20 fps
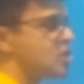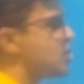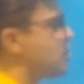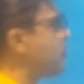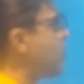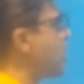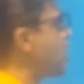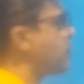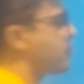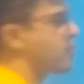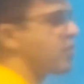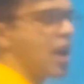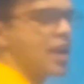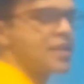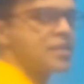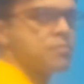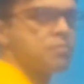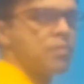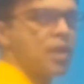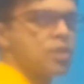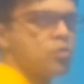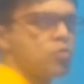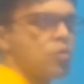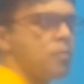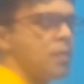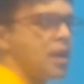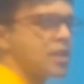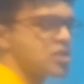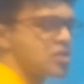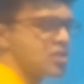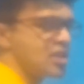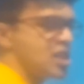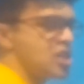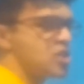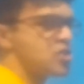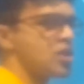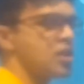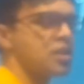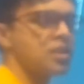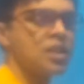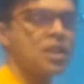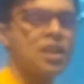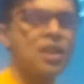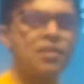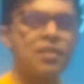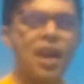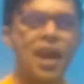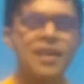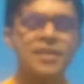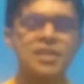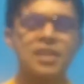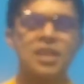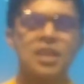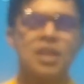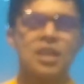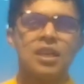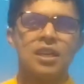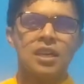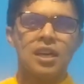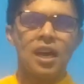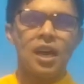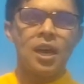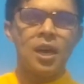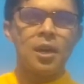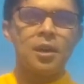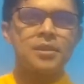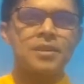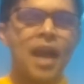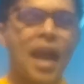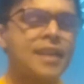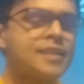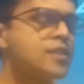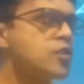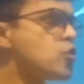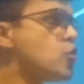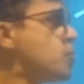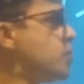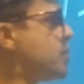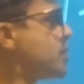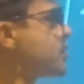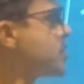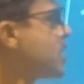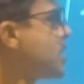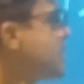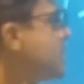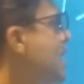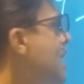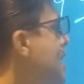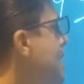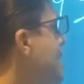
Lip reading: this is a way of writing by your maths teacher, right? 92%.